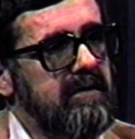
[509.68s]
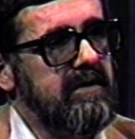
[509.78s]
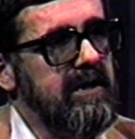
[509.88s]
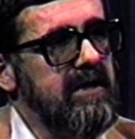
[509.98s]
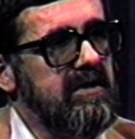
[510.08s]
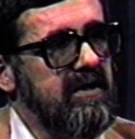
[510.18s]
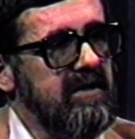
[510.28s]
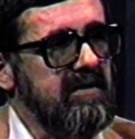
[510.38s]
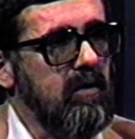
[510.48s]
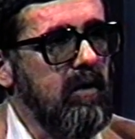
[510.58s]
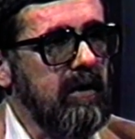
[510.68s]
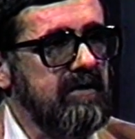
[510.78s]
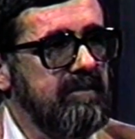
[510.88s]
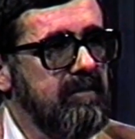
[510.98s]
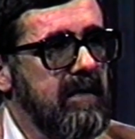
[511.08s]
teach this
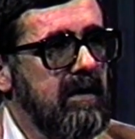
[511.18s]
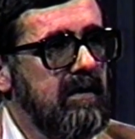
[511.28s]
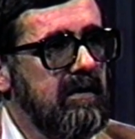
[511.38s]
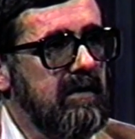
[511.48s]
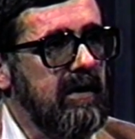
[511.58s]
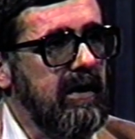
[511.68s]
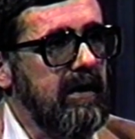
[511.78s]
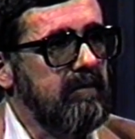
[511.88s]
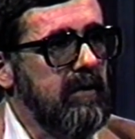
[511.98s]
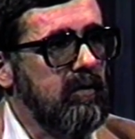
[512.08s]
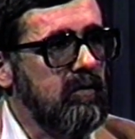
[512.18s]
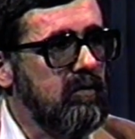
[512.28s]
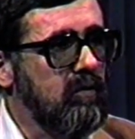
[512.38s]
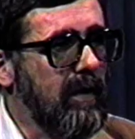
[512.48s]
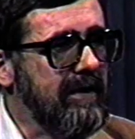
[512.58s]
course,
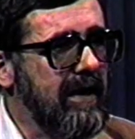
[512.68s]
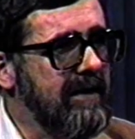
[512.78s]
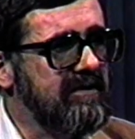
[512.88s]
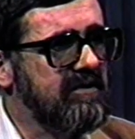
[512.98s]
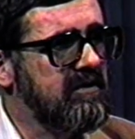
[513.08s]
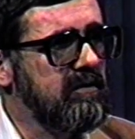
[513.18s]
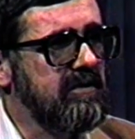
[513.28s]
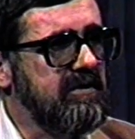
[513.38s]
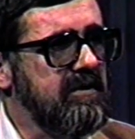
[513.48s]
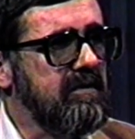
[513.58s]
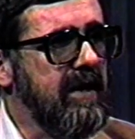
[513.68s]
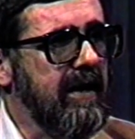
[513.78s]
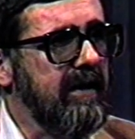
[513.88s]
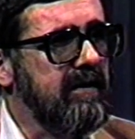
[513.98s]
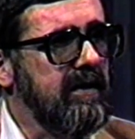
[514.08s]
what kinds of students do you get